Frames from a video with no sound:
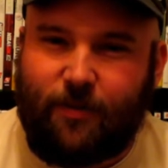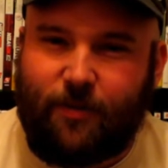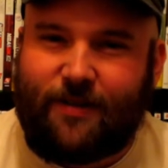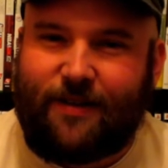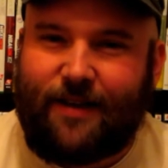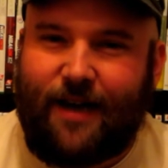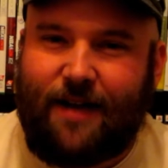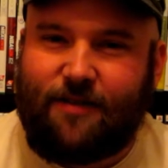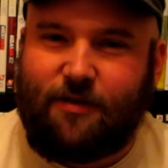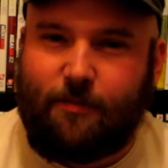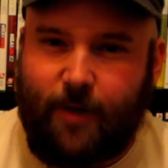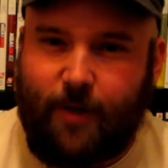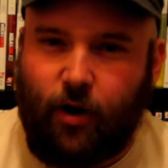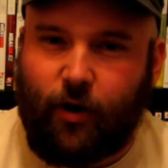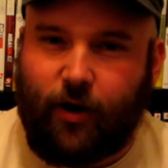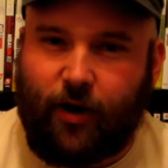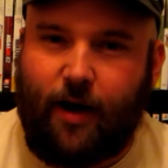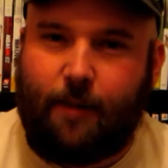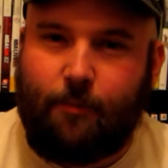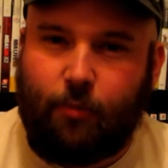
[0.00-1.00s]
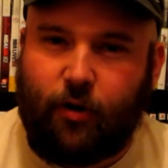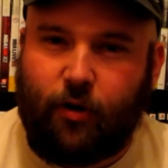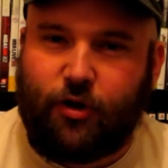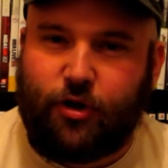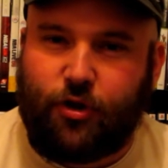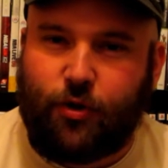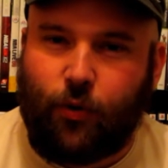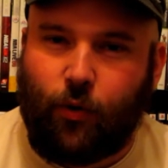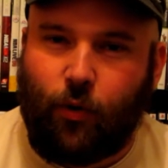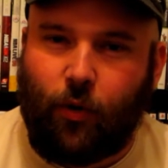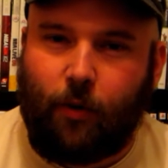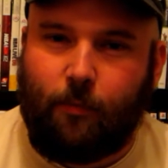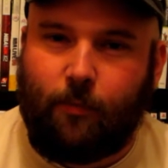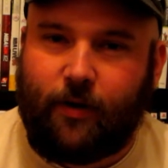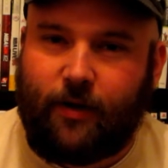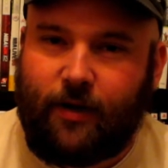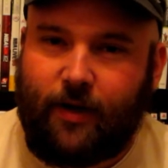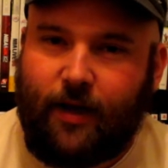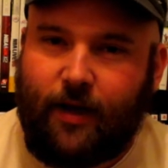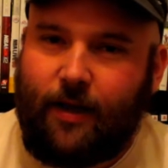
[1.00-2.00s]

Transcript: besides America, I'm pretty sure, but